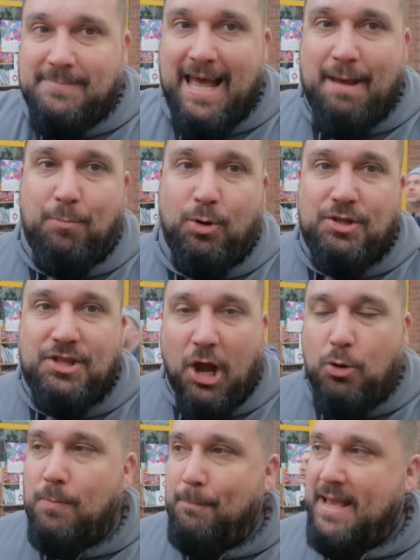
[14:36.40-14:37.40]
Emperor
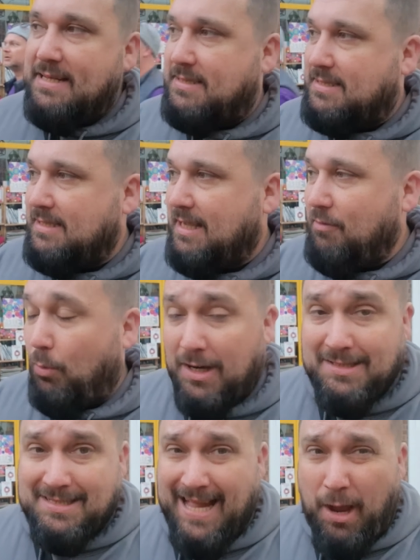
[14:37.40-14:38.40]
don't miss. You want
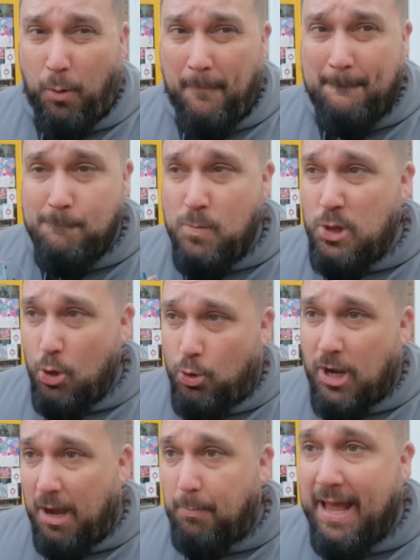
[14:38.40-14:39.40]
a stout,
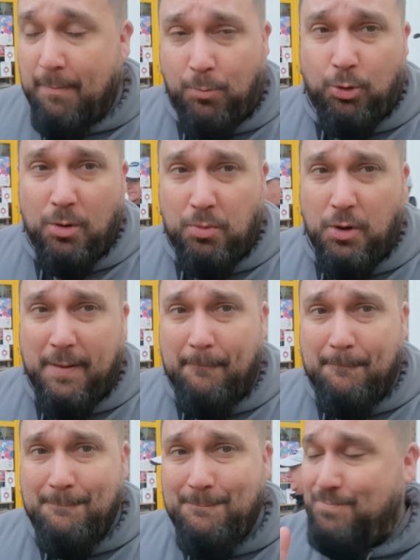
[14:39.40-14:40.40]
look up Emperor Brewing.
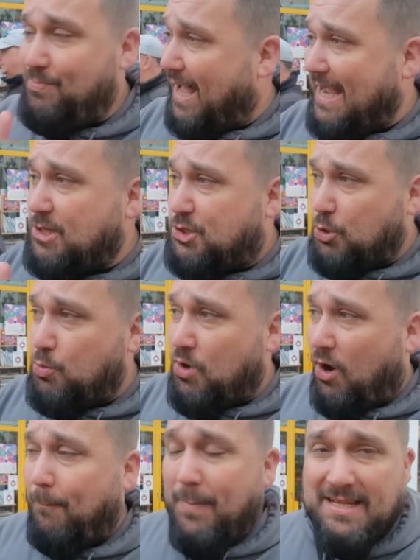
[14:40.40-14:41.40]
They do
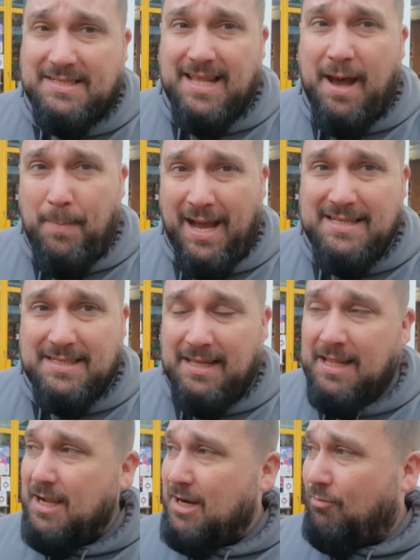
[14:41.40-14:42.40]
not miss.
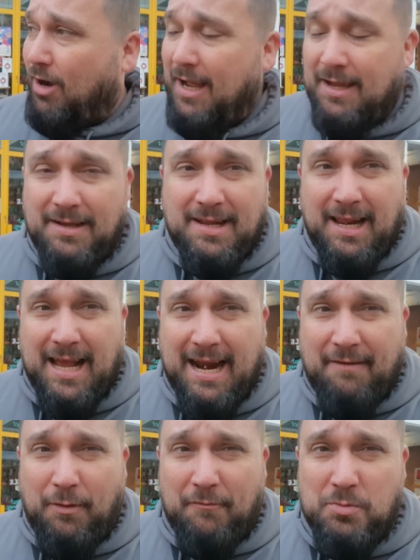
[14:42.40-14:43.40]
Amazing. Right, gonna go and
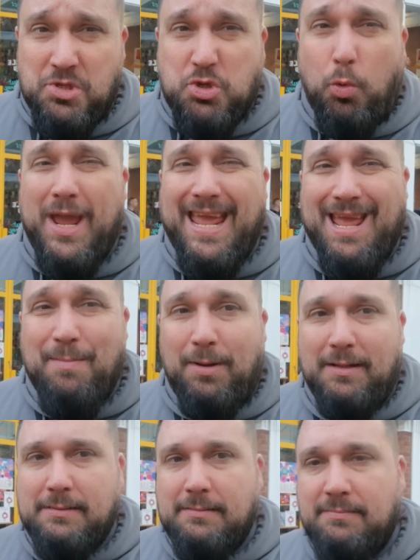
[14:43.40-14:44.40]
have one from Dweeb.
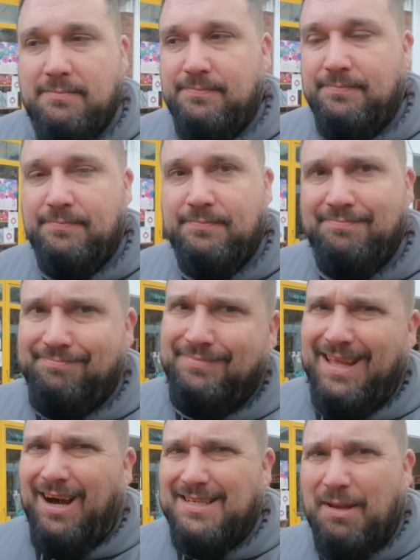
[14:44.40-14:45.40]

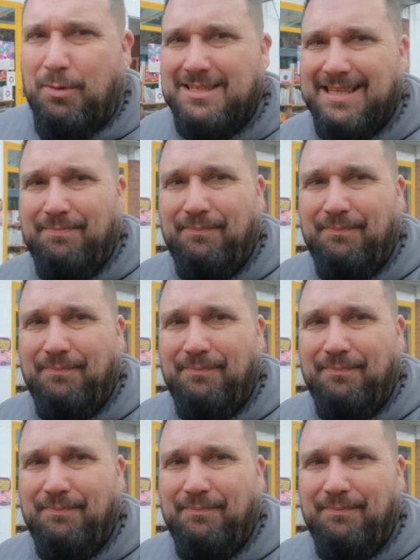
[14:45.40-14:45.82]
Yeah, I said what I said.